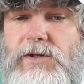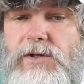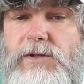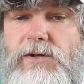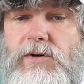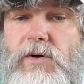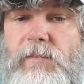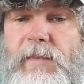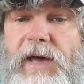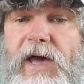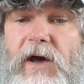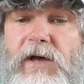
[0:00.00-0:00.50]

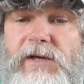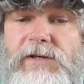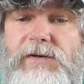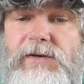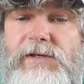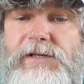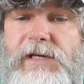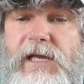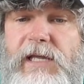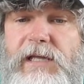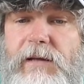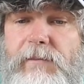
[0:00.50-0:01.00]
Tome also
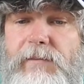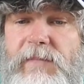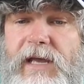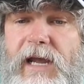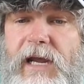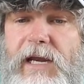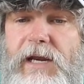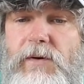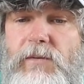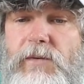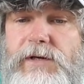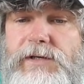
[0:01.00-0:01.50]
said that
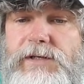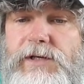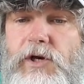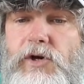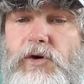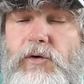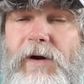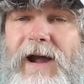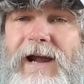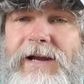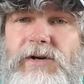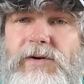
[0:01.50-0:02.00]
Myeni was
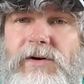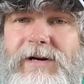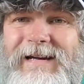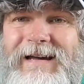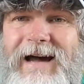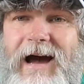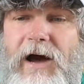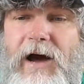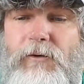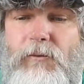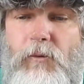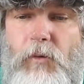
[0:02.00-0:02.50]
director
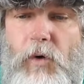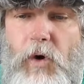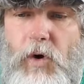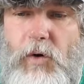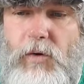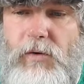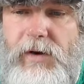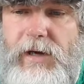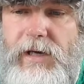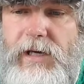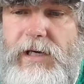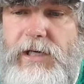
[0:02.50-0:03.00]
gone
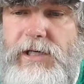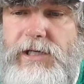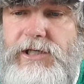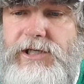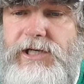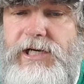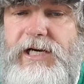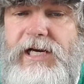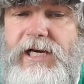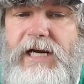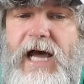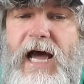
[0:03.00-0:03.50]
rogue.
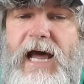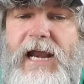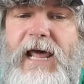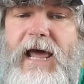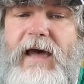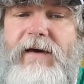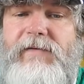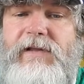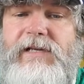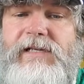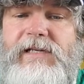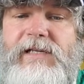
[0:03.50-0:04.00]
She did not
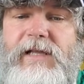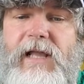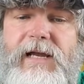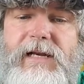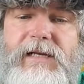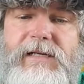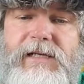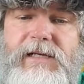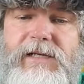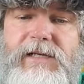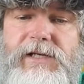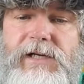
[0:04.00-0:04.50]
have the
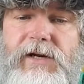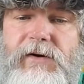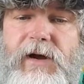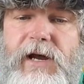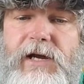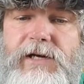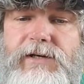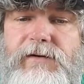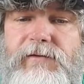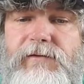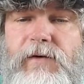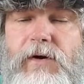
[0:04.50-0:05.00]
slightest
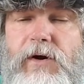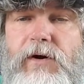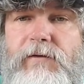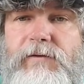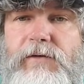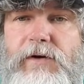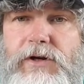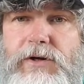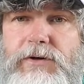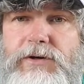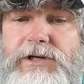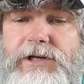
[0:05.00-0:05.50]
consideration for her
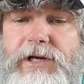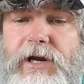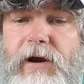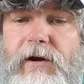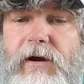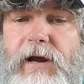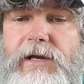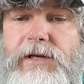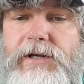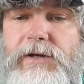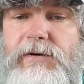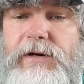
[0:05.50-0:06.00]

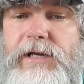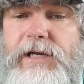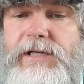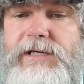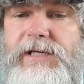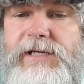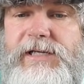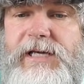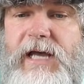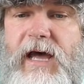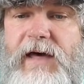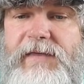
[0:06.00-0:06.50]
fiduciary duty
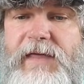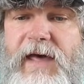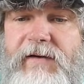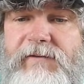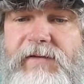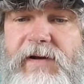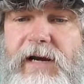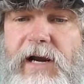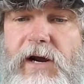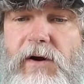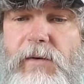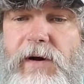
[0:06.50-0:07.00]
to South
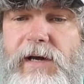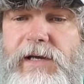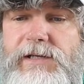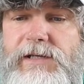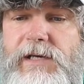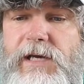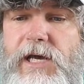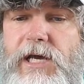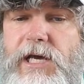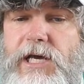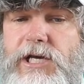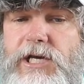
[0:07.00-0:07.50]
African
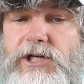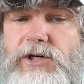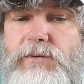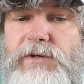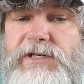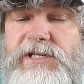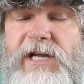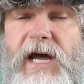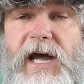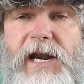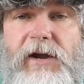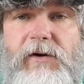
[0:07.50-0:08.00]
Airways. She
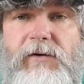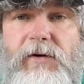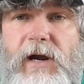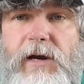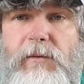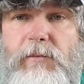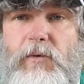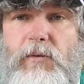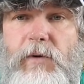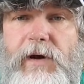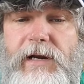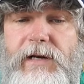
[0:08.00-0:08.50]
was not a
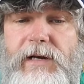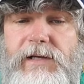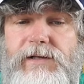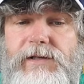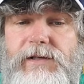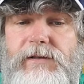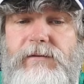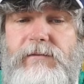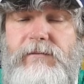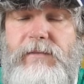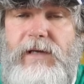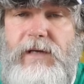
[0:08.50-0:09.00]
credible
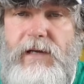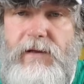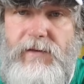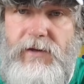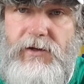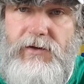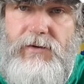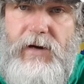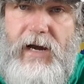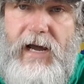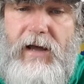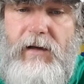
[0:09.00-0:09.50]
witness in the
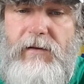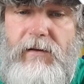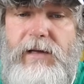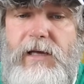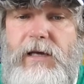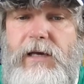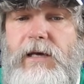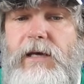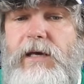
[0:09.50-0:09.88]
trial.